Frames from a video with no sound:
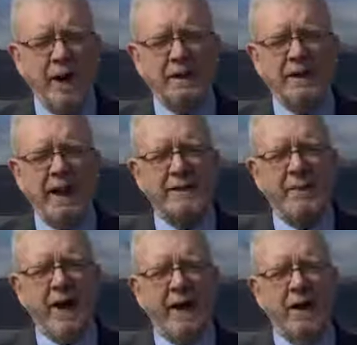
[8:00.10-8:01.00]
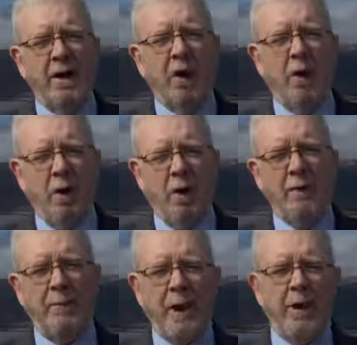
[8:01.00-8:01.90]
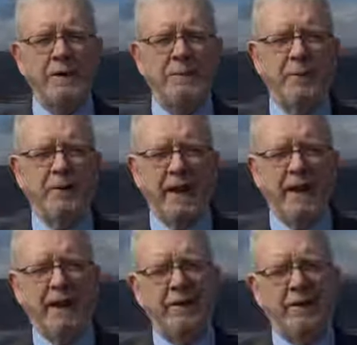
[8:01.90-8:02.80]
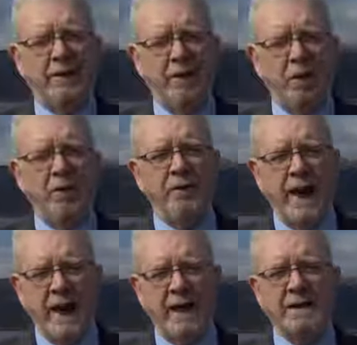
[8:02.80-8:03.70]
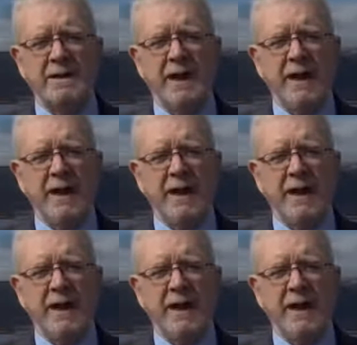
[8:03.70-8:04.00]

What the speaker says: Wales gets back, all the powers pertaining to devolved areas.